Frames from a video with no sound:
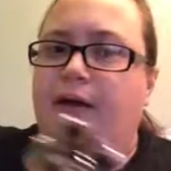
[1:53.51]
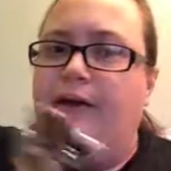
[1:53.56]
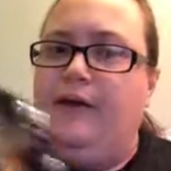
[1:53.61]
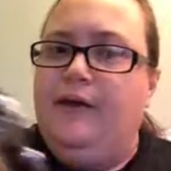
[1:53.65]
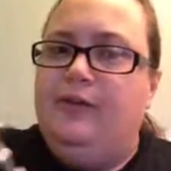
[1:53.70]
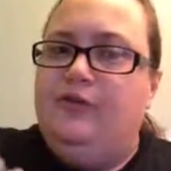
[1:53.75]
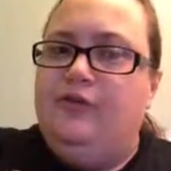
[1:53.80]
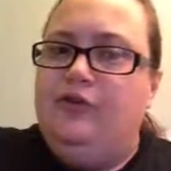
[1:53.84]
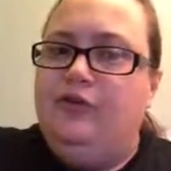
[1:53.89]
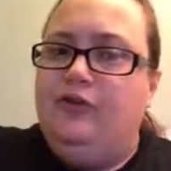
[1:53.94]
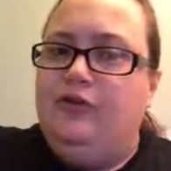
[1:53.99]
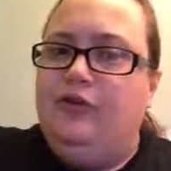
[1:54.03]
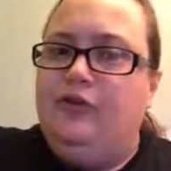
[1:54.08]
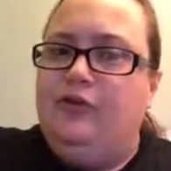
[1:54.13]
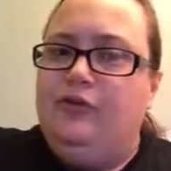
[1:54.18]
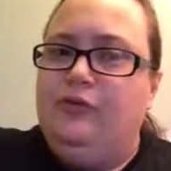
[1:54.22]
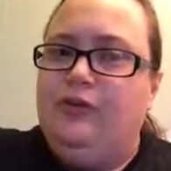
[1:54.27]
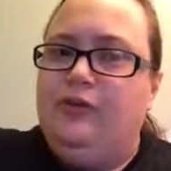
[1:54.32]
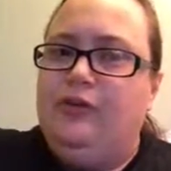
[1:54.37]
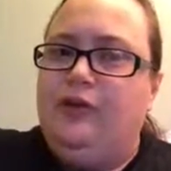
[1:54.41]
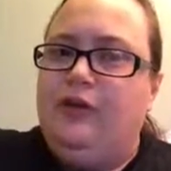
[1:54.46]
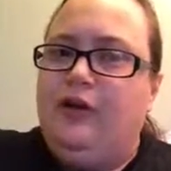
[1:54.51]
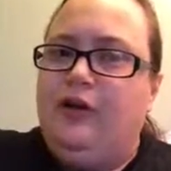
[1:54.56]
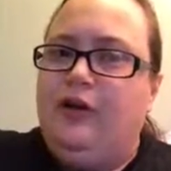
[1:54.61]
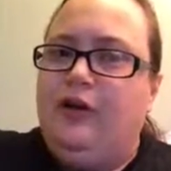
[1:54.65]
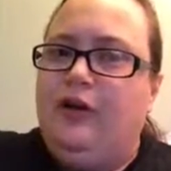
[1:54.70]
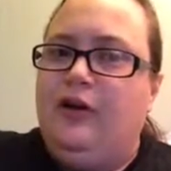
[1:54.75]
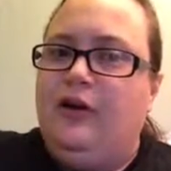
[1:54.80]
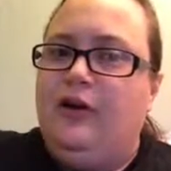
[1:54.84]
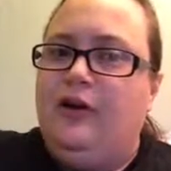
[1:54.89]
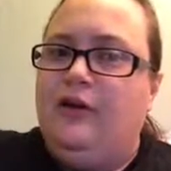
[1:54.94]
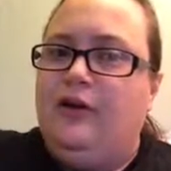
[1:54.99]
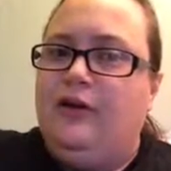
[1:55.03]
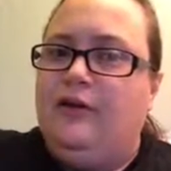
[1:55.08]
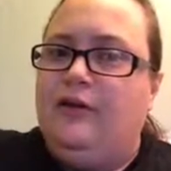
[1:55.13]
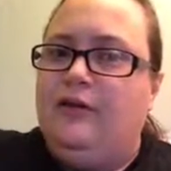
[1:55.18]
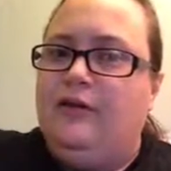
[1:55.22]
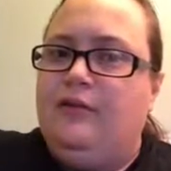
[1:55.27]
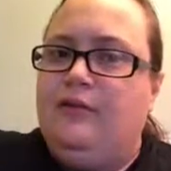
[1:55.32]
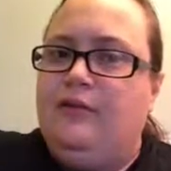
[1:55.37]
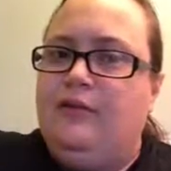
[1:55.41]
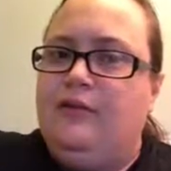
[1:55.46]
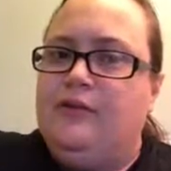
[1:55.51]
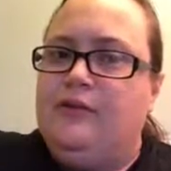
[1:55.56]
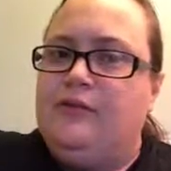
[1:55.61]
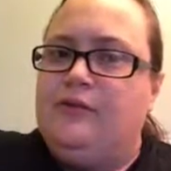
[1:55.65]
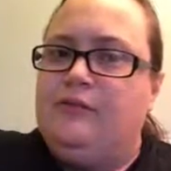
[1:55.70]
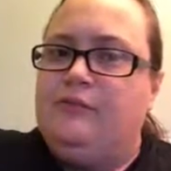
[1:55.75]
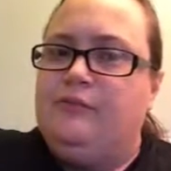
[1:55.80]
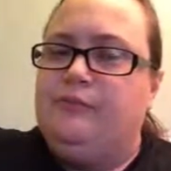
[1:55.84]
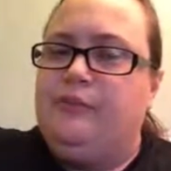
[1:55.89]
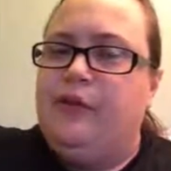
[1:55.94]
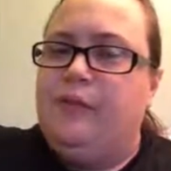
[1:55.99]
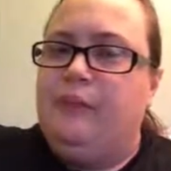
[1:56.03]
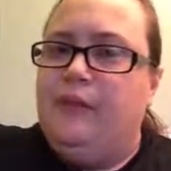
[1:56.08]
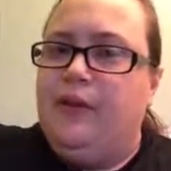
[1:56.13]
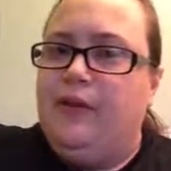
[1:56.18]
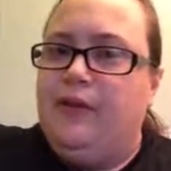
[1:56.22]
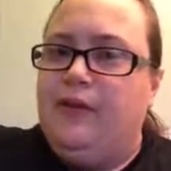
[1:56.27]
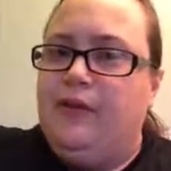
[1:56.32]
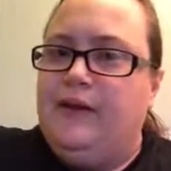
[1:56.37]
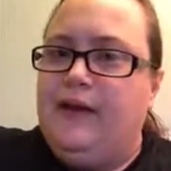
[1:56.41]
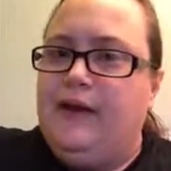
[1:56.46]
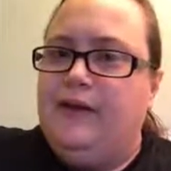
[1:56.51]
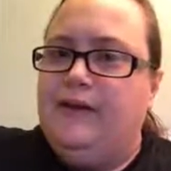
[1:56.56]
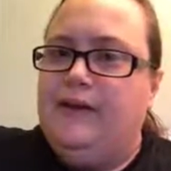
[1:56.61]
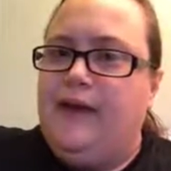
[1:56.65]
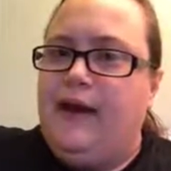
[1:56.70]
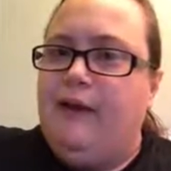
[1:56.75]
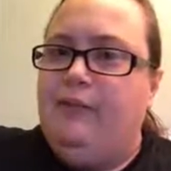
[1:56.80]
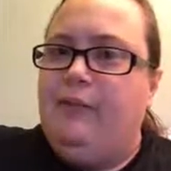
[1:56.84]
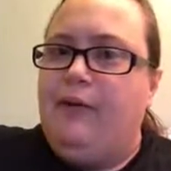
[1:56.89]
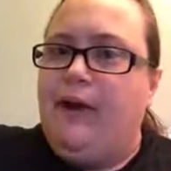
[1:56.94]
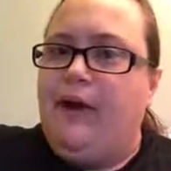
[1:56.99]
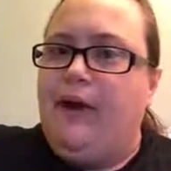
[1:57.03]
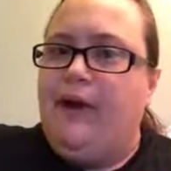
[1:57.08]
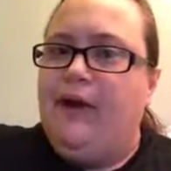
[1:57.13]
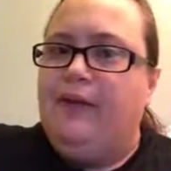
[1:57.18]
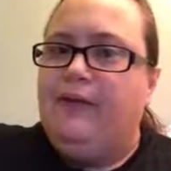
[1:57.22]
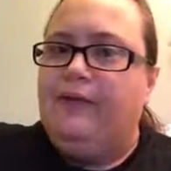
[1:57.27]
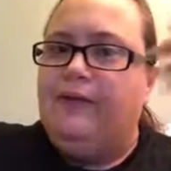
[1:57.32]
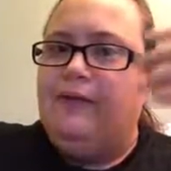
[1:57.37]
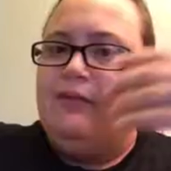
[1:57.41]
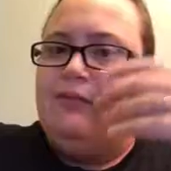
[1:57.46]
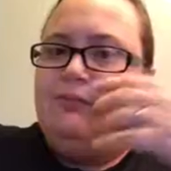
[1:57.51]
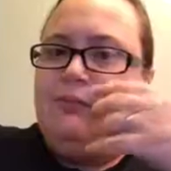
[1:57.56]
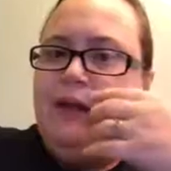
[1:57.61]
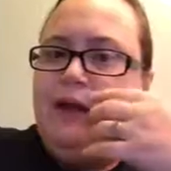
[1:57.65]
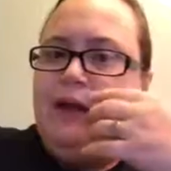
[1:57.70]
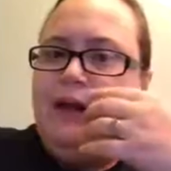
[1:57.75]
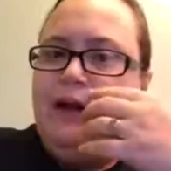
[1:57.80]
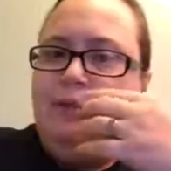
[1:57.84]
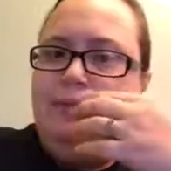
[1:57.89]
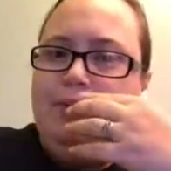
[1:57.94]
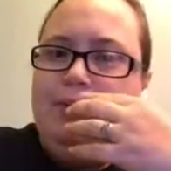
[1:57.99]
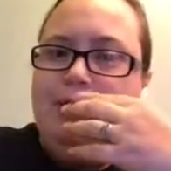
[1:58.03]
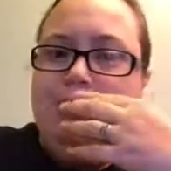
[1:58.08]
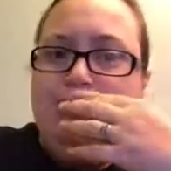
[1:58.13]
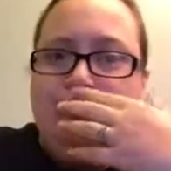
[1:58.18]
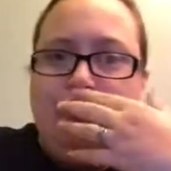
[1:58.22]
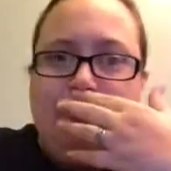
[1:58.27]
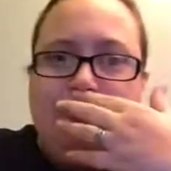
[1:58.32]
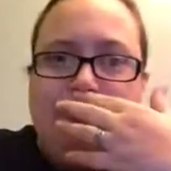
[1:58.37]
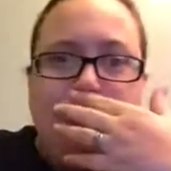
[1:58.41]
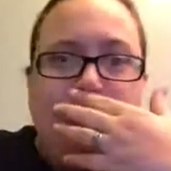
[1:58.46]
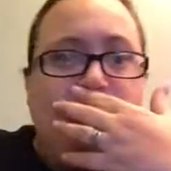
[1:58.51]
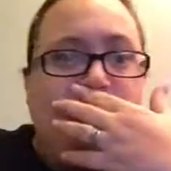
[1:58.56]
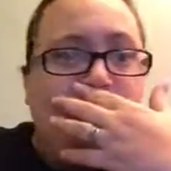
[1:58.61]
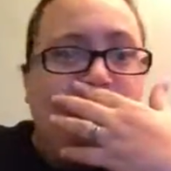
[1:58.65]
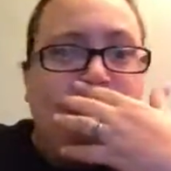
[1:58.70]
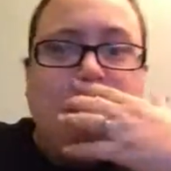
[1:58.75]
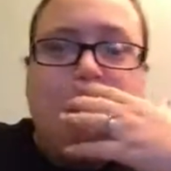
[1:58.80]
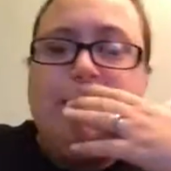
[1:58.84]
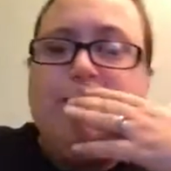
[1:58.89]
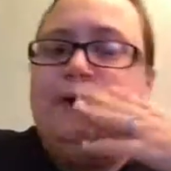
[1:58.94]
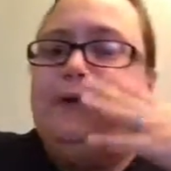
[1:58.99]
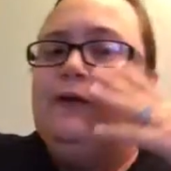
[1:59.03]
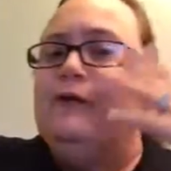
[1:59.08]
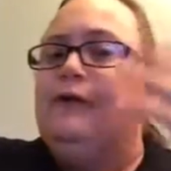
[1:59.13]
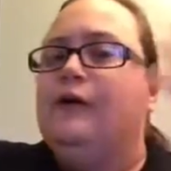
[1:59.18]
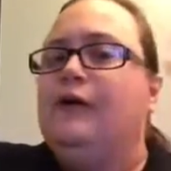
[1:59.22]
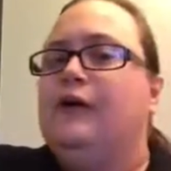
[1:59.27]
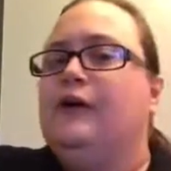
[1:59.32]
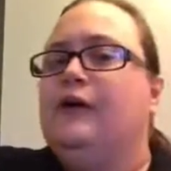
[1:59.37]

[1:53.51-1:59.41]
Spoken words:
issues with your mobility in that way, this may not be the best tool for you.